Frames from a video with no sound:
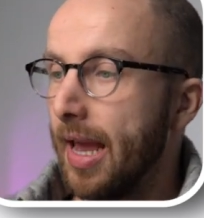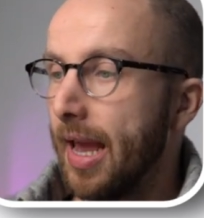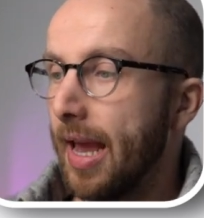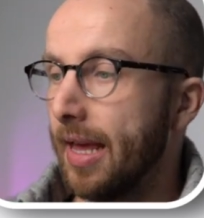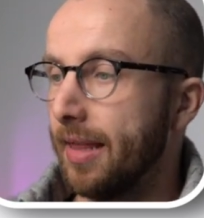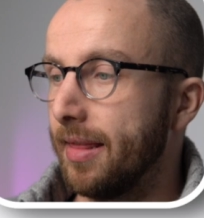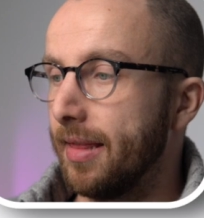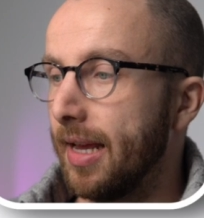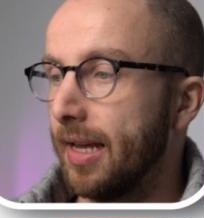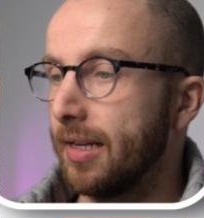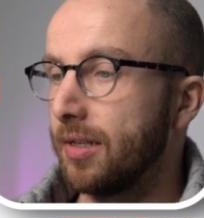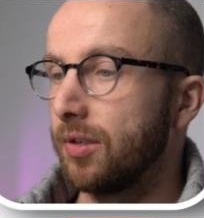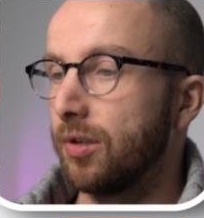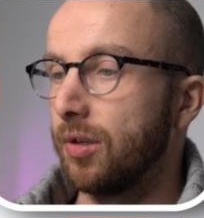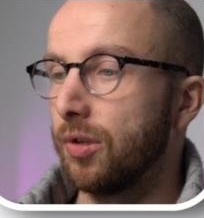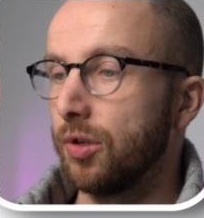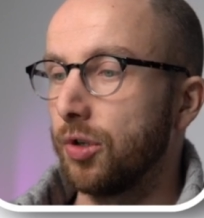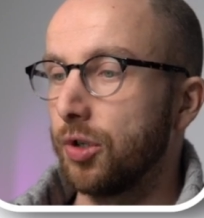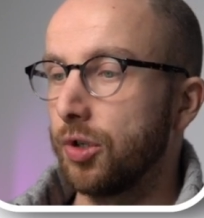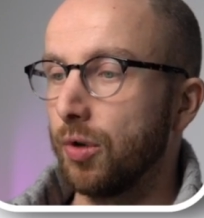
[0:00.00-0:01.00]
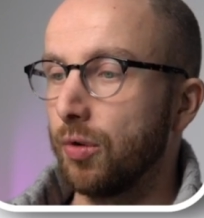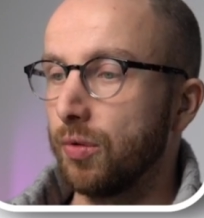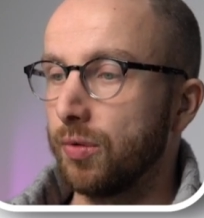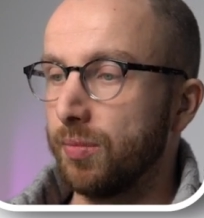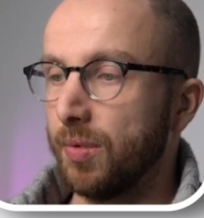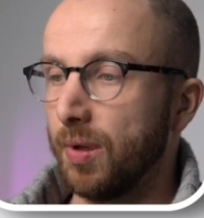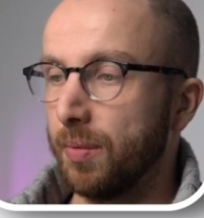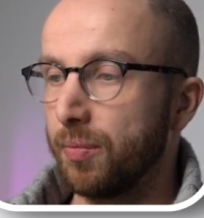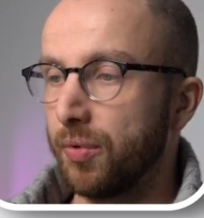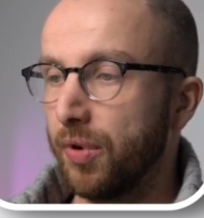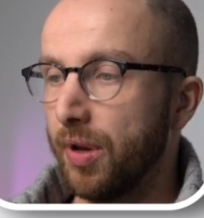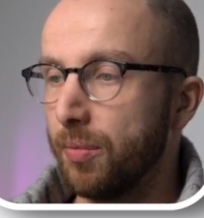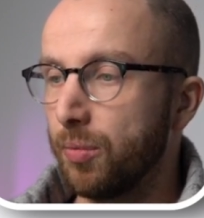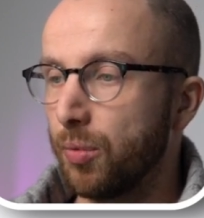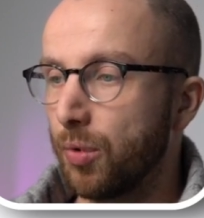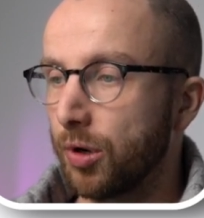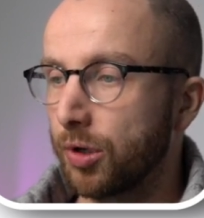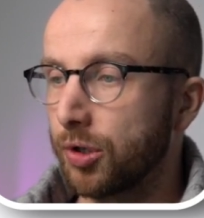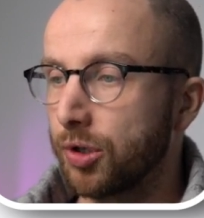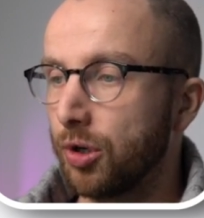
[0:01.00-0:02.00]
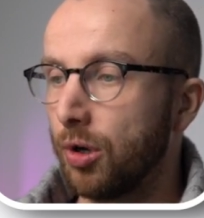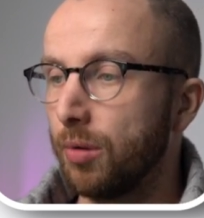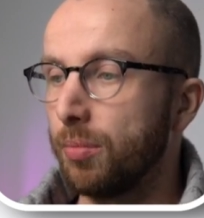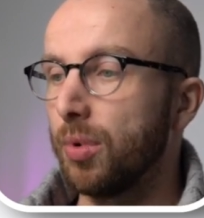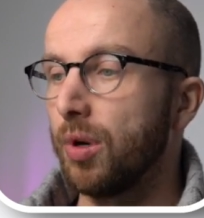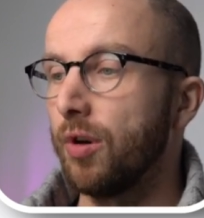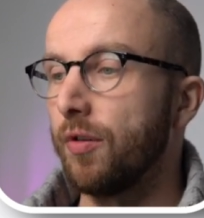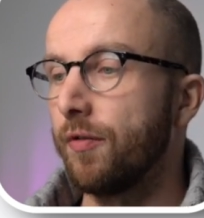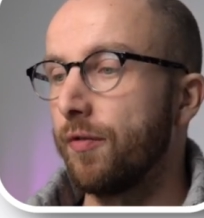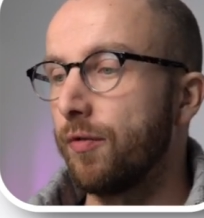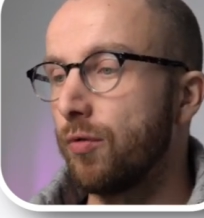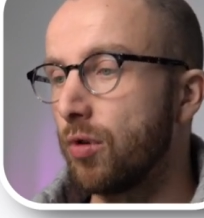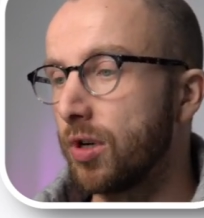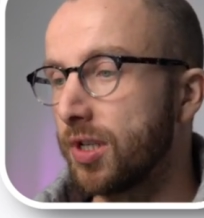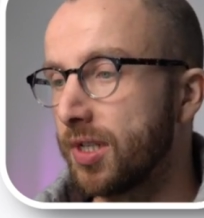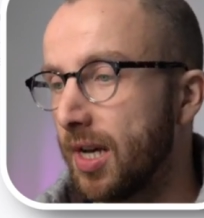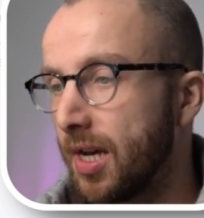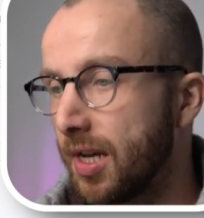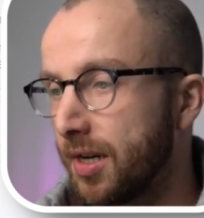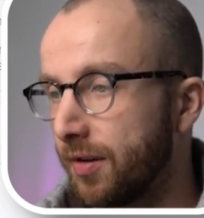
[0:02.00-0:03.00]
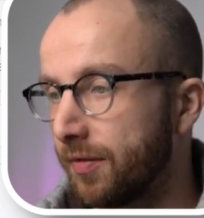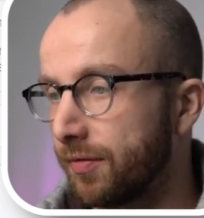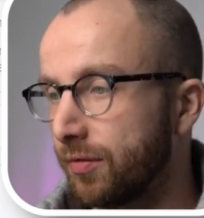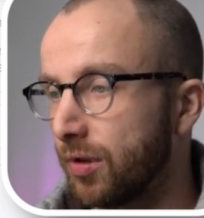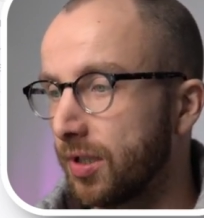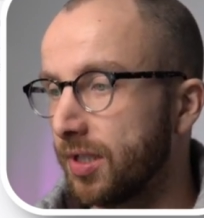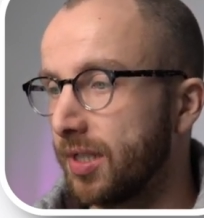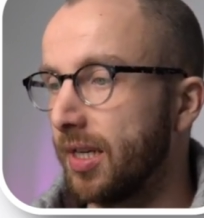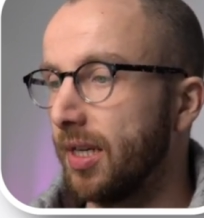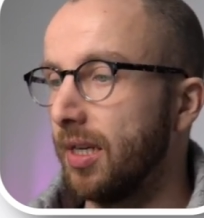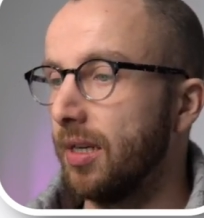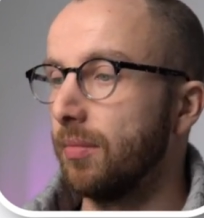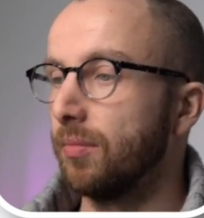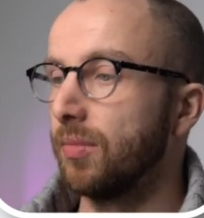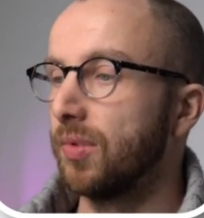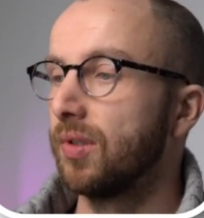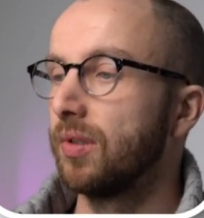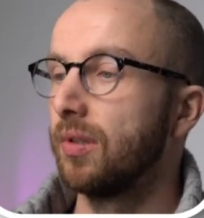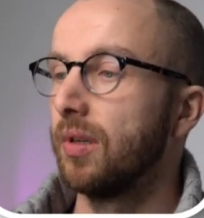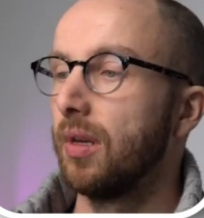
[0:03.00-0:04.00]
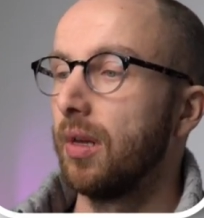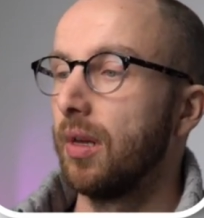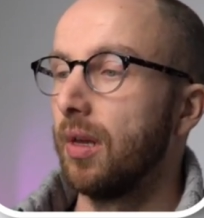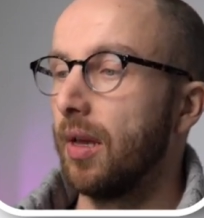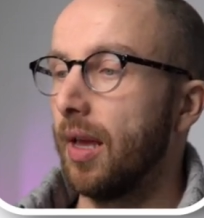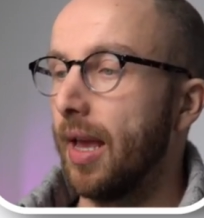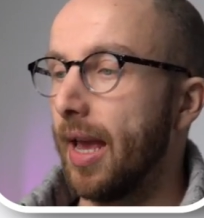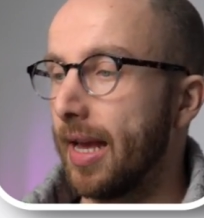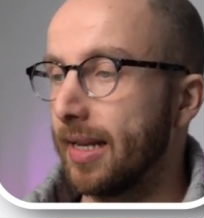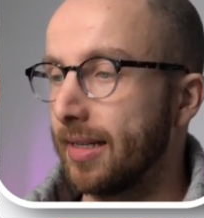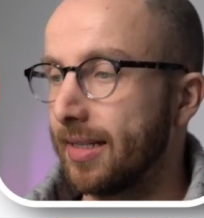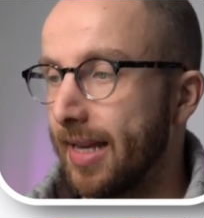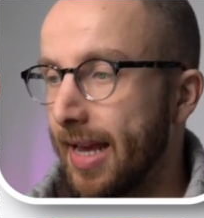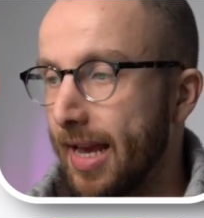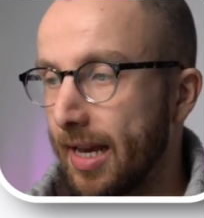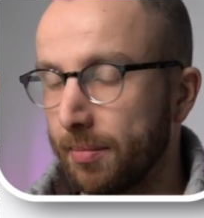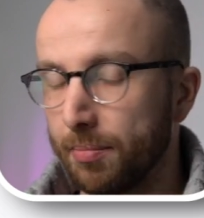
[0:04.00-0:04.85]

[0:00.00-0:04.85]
And that shows me prep workshop for Tana for teams at